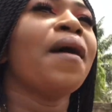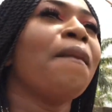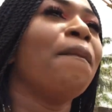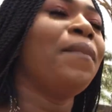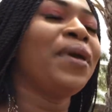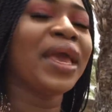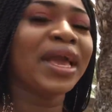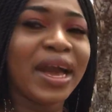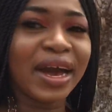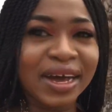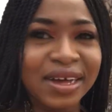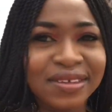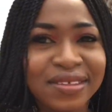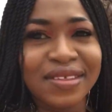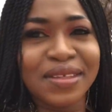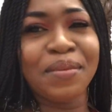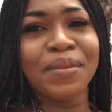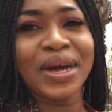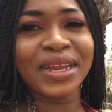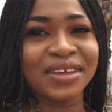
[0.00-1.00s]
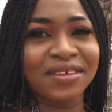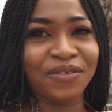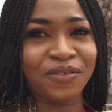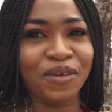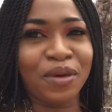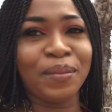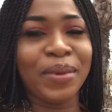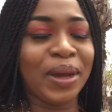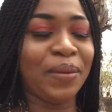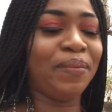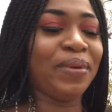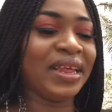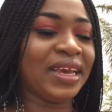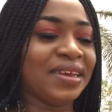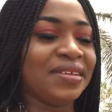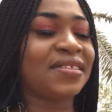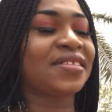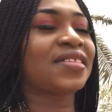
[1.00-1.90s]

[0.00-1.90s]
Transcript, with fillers: because the man is from my place